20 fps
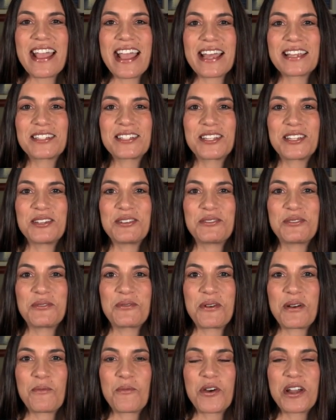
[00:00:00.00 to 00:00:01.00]
to ask
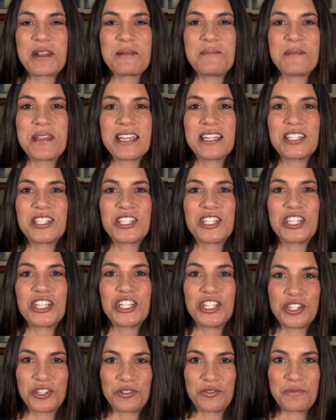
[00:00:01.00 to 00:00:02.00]
you what it means to
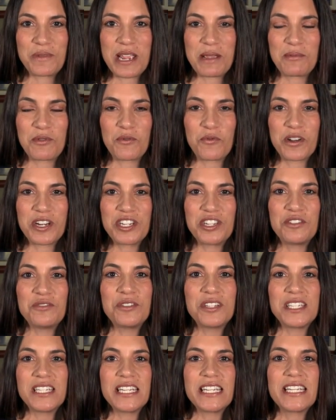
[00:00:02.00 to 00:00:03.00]
you, Maybelle, when you
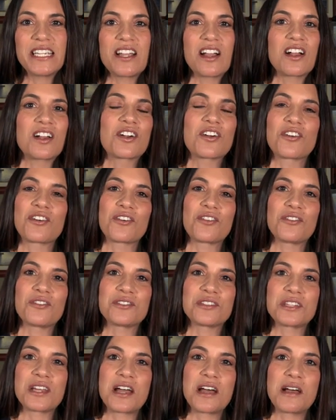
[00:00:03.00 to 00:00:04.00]
see young
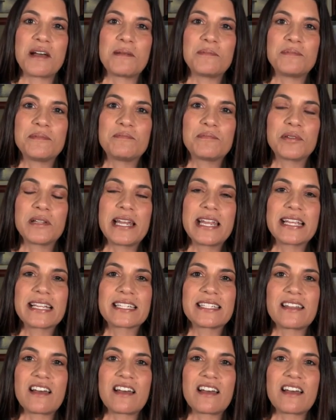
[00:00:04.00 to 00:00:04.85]
girls uh, playing